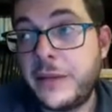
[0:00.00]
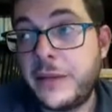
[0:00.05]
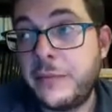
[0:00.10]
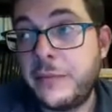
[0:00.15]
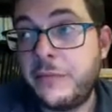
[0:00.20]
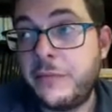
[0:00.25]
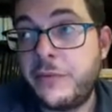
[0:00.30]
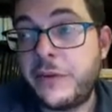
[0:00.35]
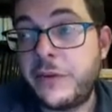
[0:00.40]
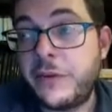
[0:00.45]

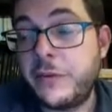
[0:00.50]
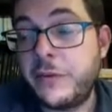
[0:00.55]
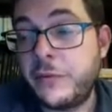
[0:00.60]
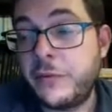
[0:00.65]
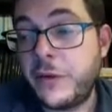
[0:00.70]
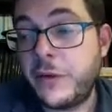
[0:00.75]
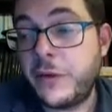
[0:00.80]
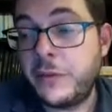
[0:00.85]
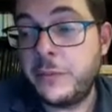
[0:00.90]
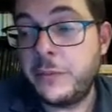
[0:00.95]
First of
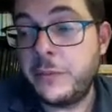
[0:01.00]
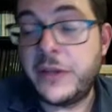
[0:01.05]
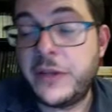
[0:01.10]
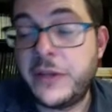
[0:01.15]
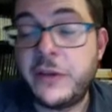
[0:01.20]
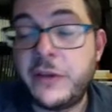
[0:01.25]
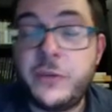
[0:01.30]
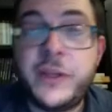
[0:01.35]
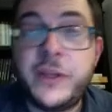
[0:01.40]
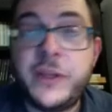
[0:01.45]
all,
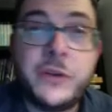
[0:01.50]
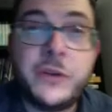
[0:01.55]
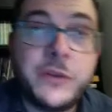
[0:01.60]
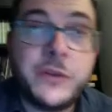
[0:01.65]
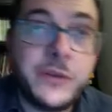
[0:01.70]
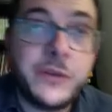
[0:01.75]
because we don't